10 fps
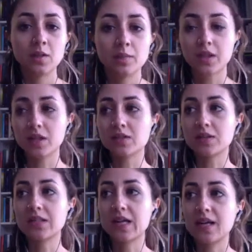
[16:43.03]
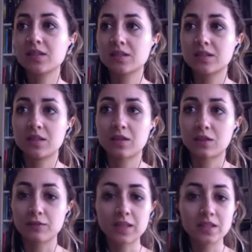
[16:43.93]
Because the tasks that are
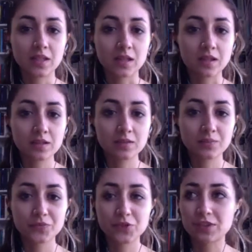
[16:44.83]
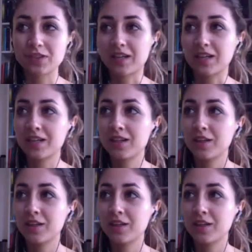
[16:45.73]
facing us, just like